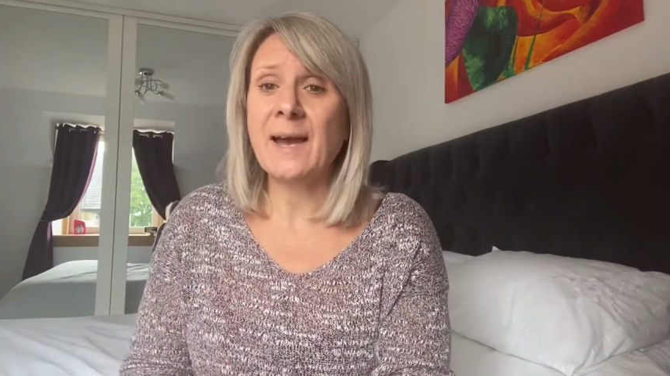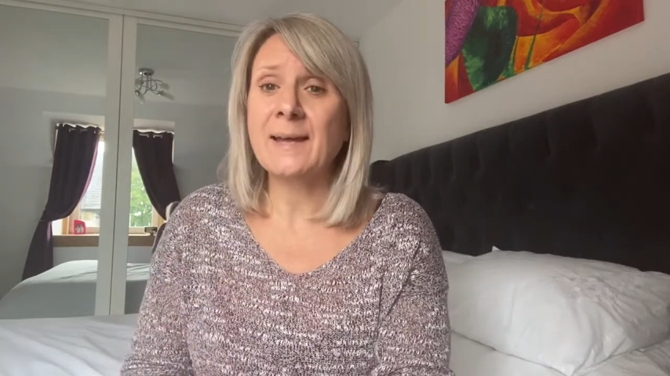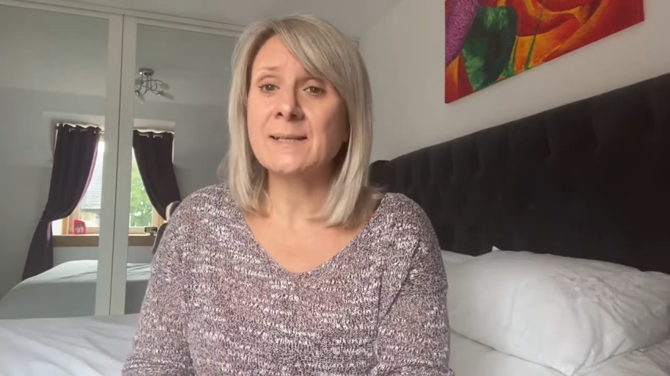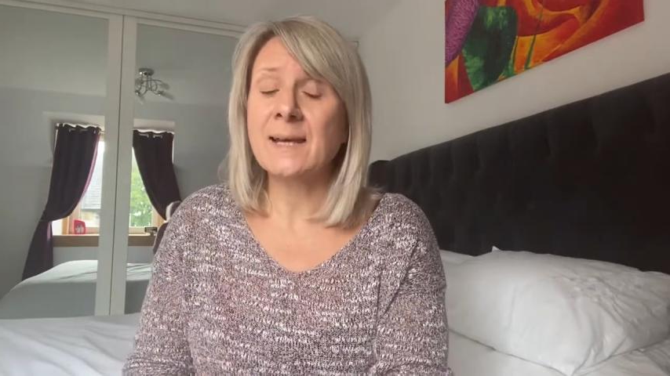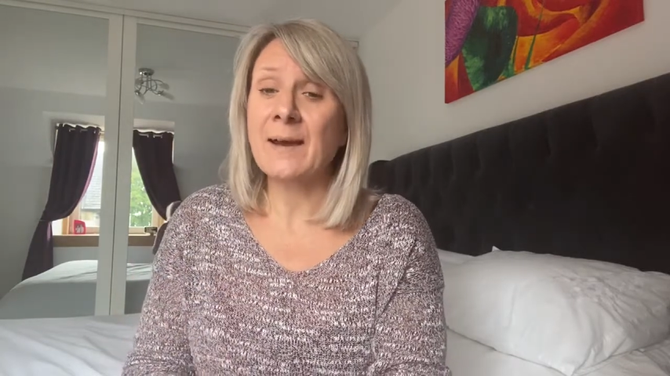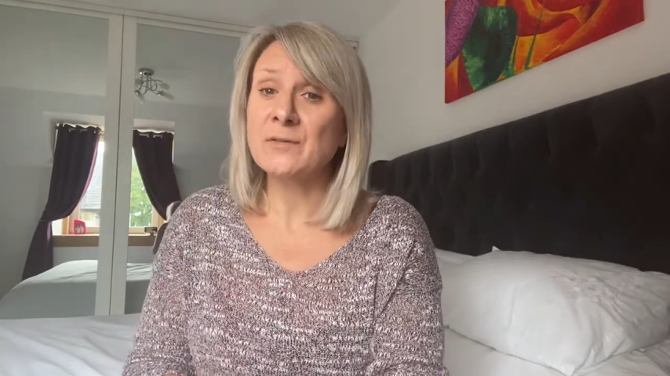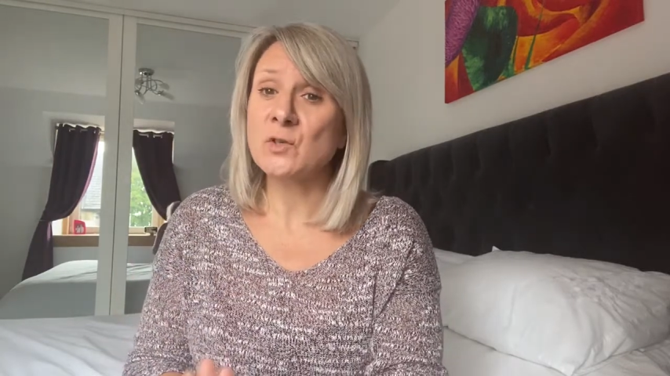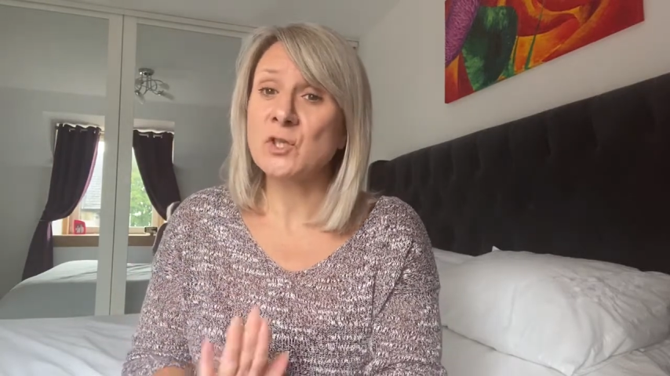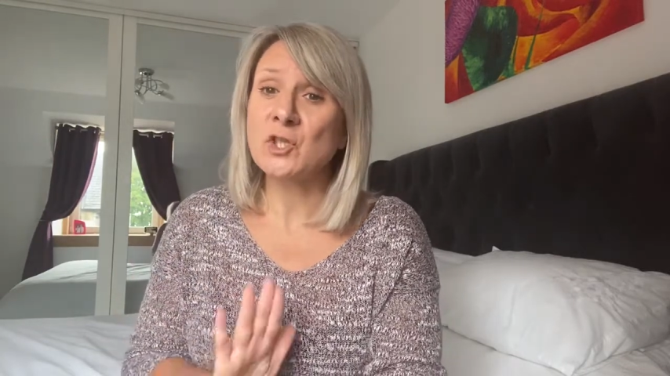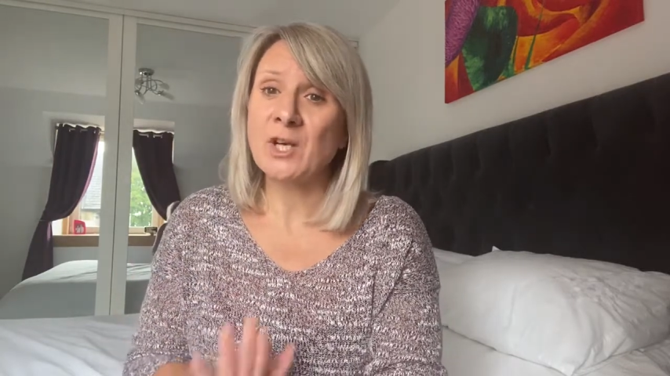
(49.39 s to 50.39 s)
and
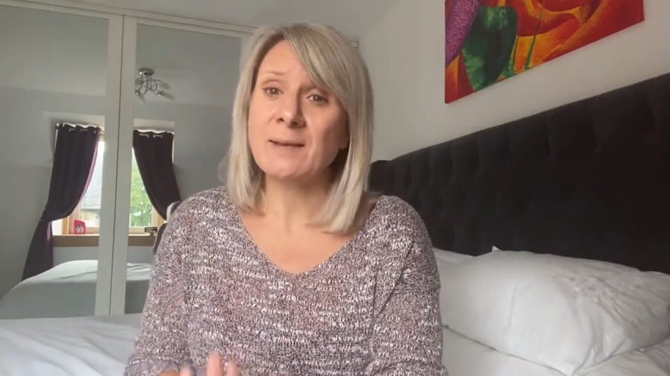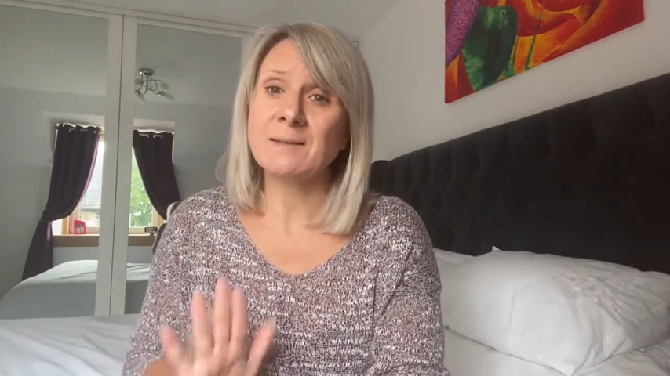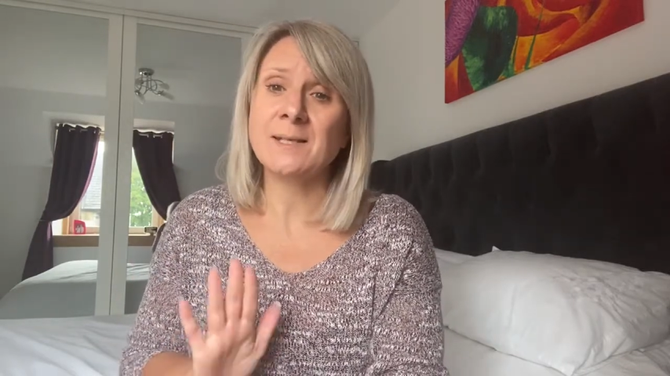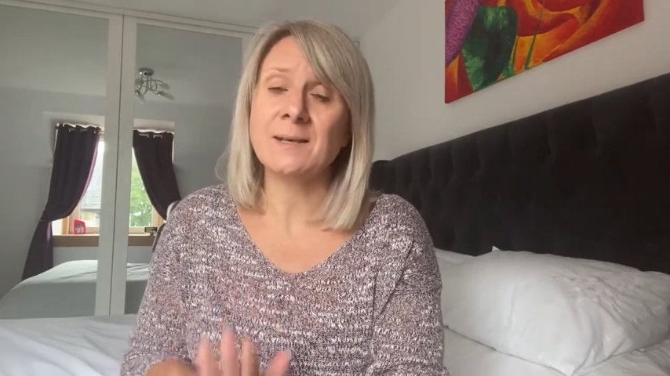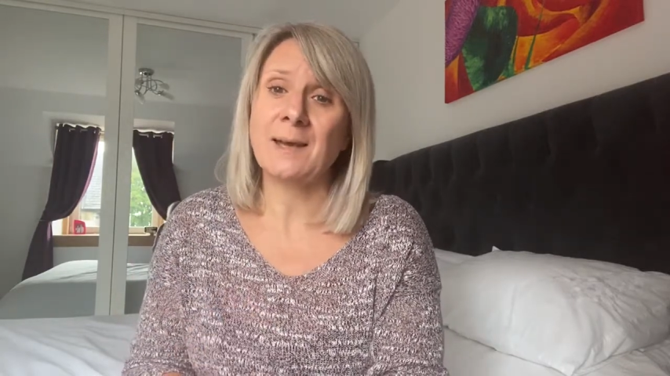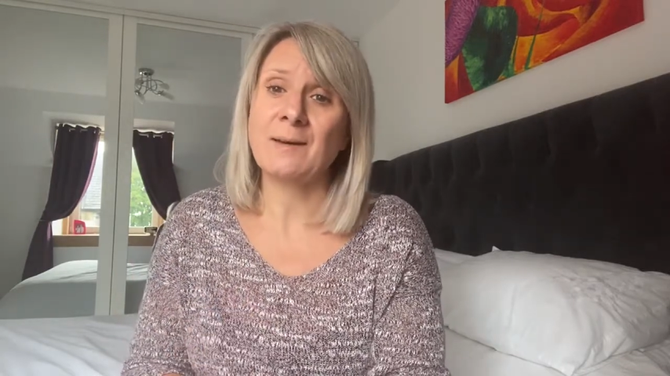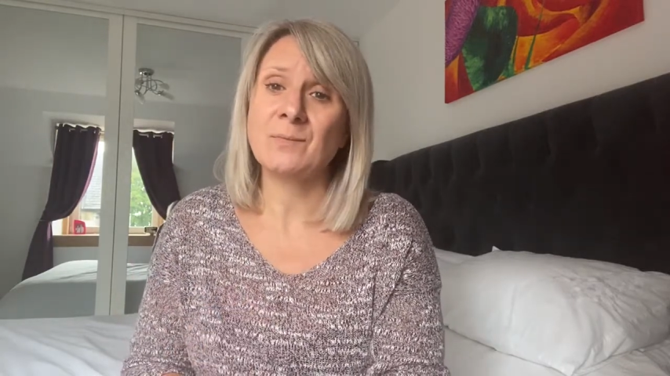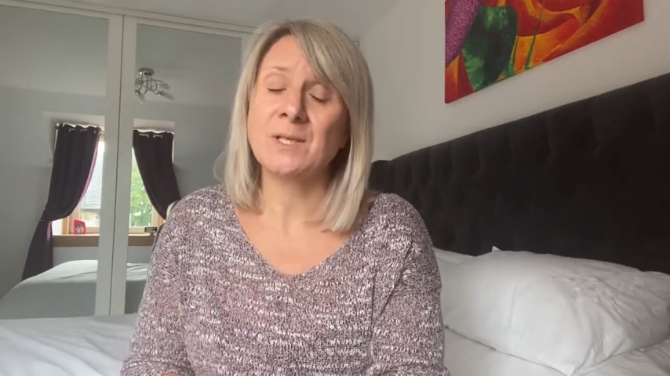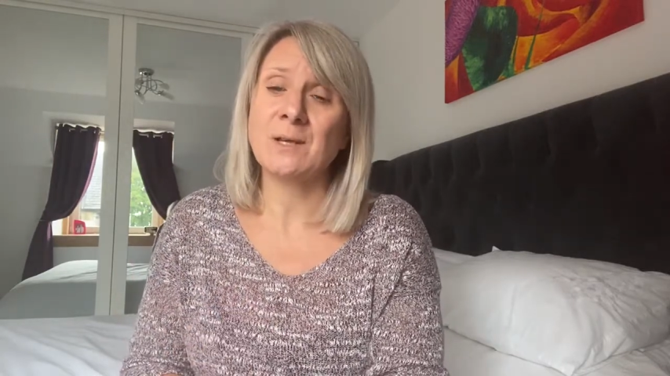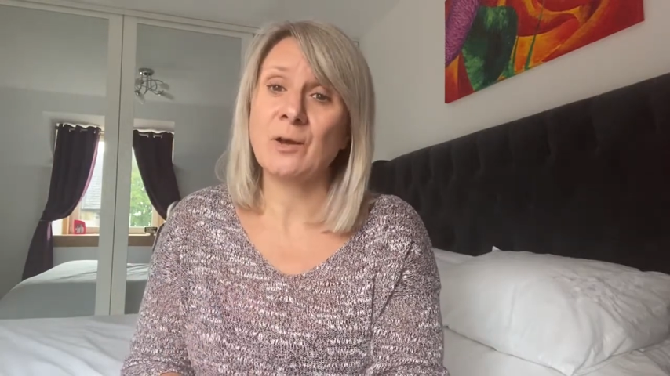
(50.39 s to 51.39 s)
after a chance
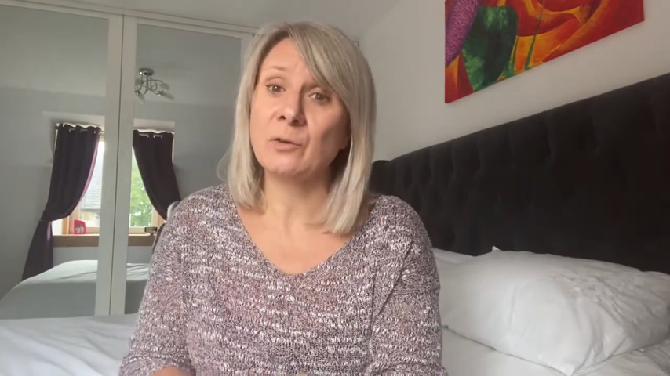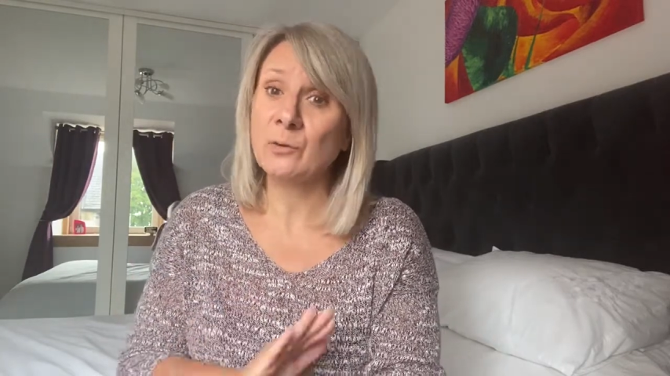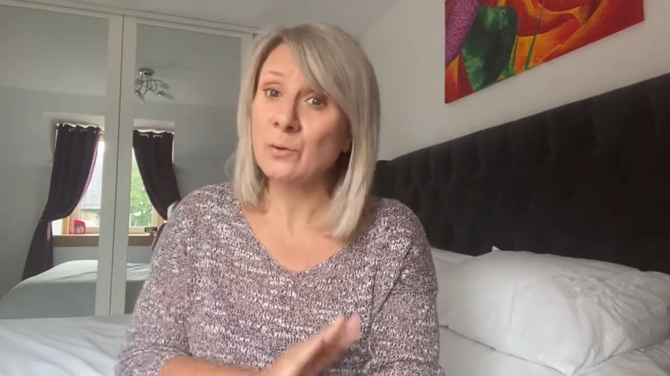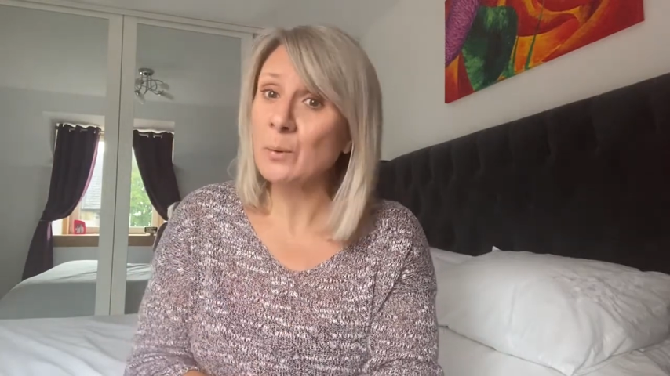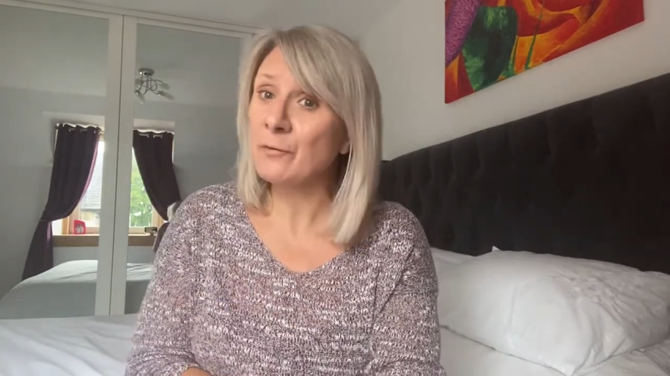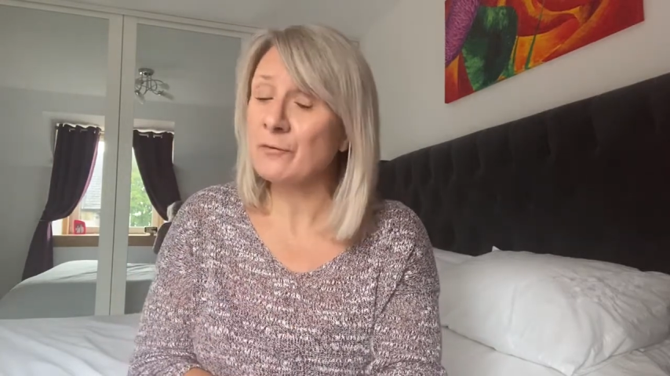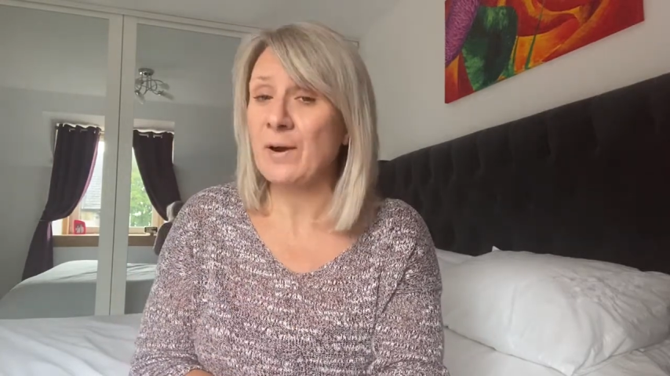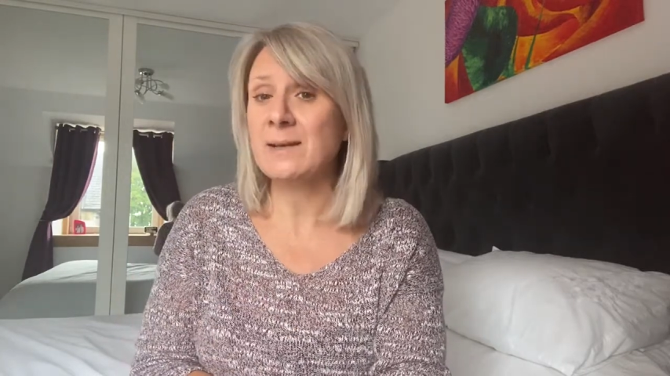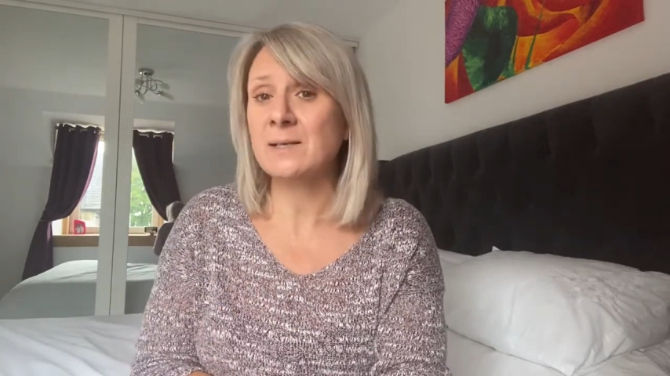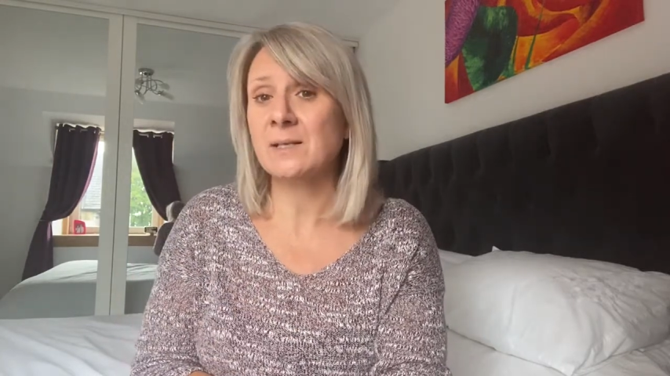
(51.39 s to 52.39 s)
encounter through a
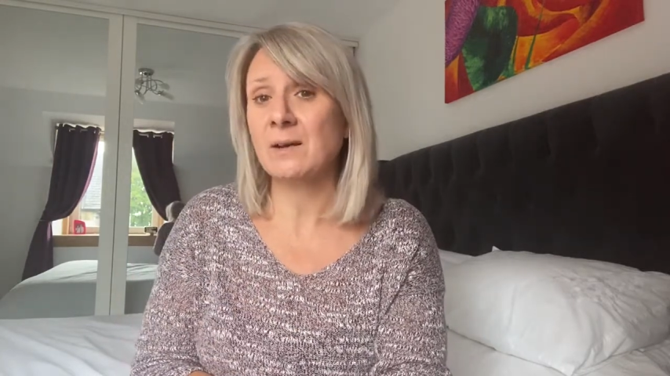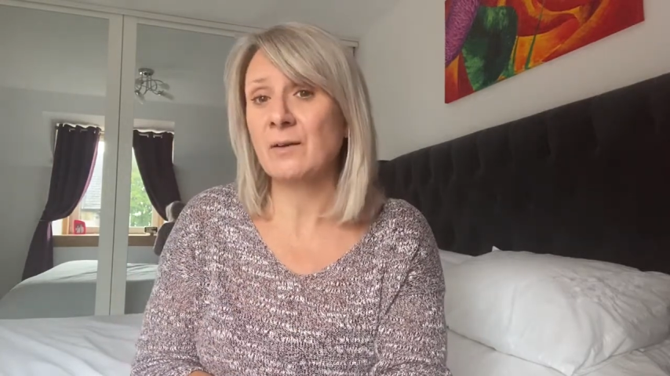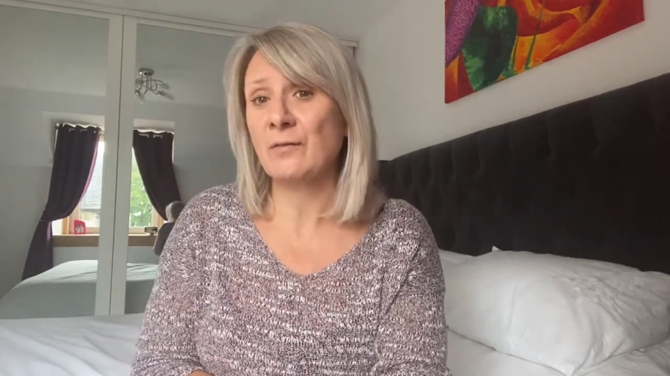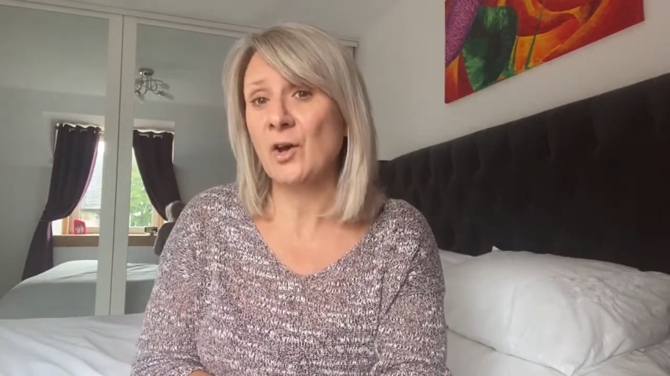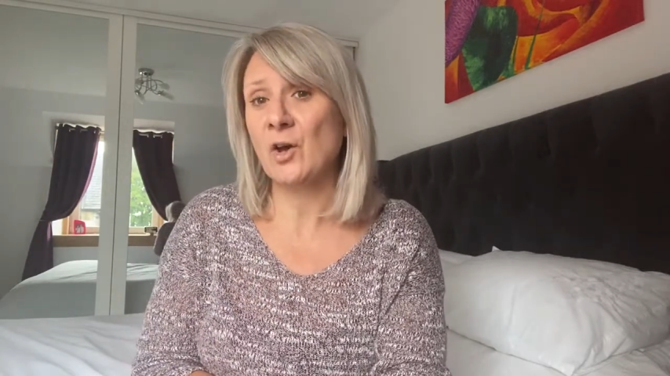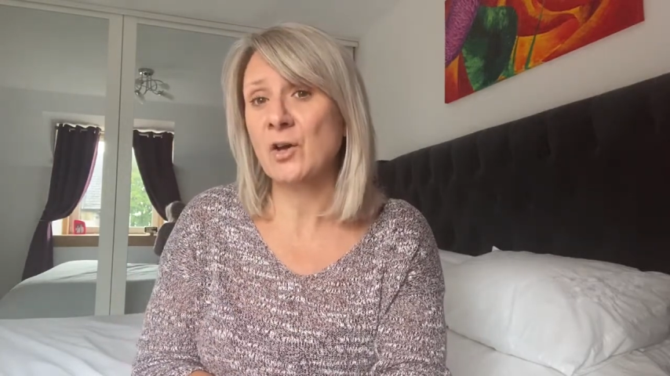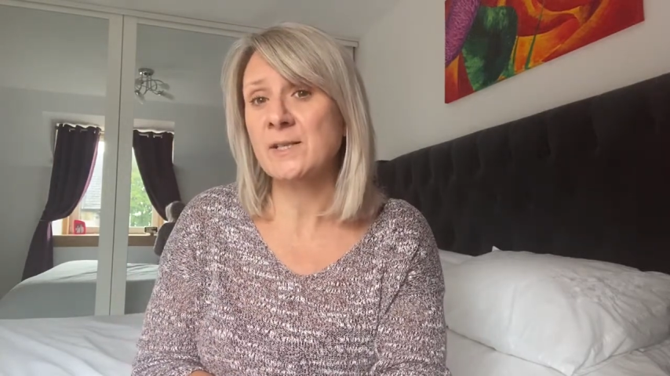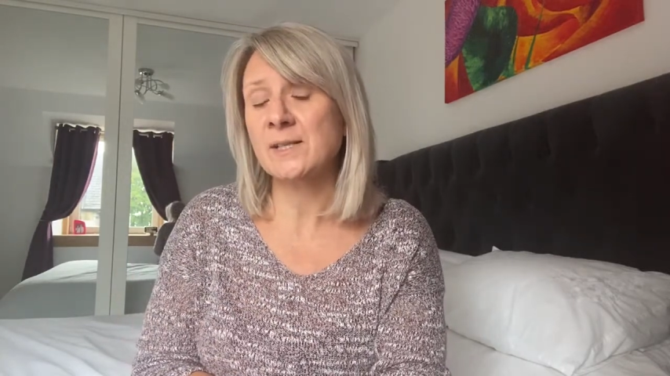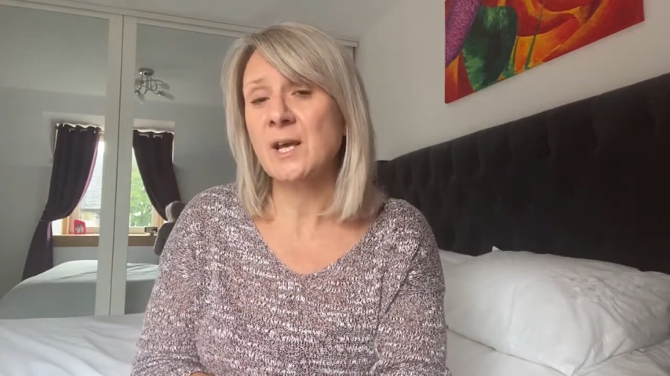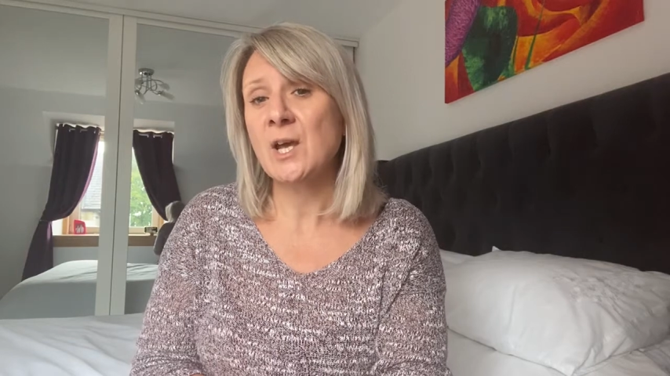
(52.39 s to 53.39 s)
friend of
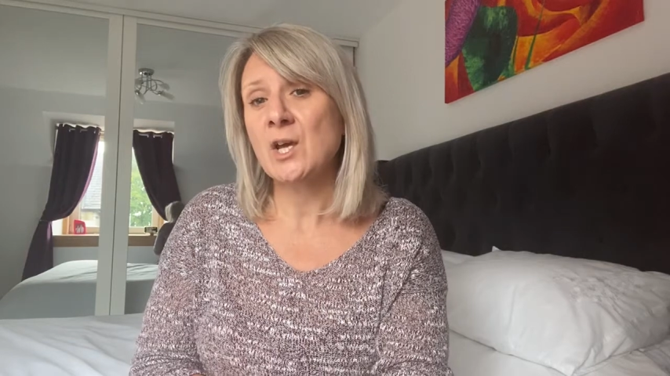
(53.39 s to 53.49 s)
hers,